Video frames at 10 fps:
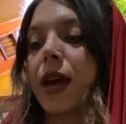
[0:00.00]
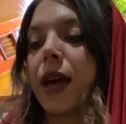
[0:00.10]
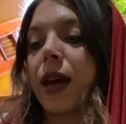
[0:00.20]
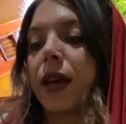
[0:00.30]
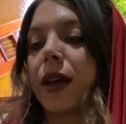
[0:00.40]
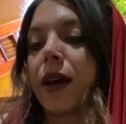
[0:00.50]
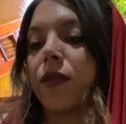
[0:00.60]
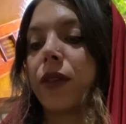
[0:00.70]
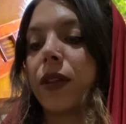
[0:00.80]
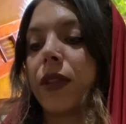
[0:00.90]
and
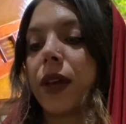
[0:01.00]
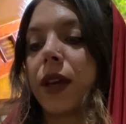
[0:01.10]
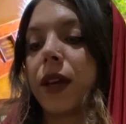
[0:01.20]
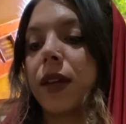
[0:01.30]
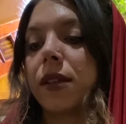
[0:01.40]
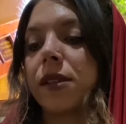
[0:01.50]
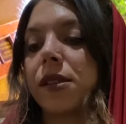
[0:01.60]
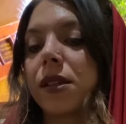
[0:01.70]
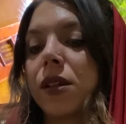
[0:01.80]
everything is